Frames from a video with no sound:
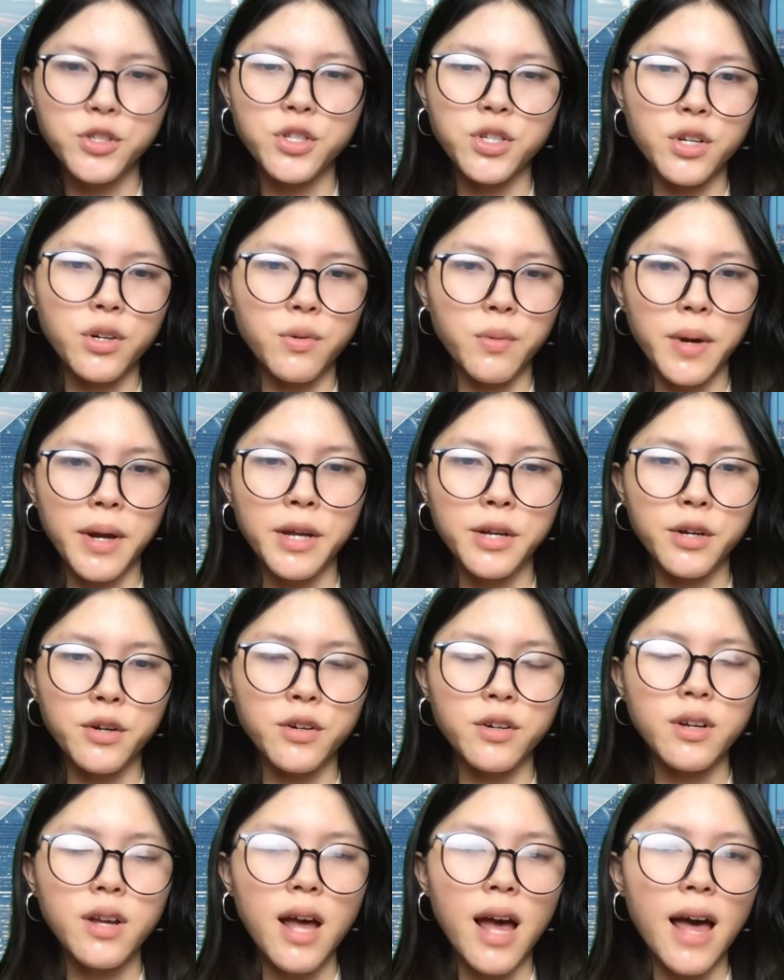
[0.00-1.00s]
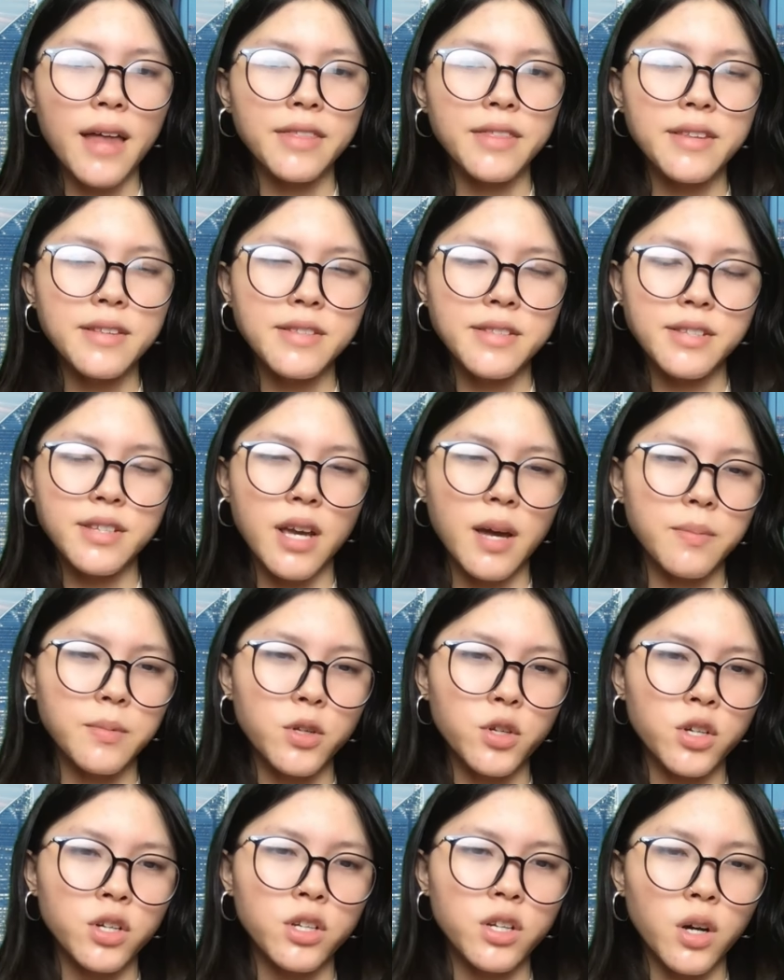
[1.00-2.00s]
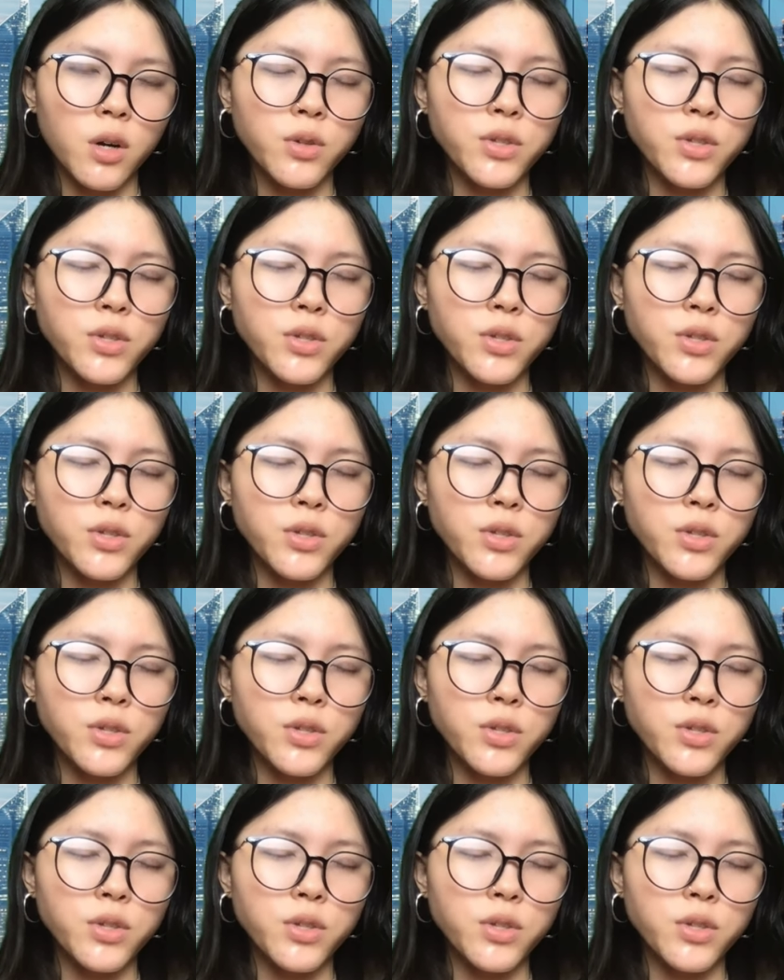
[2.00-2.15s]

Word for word: generator, at this step you could go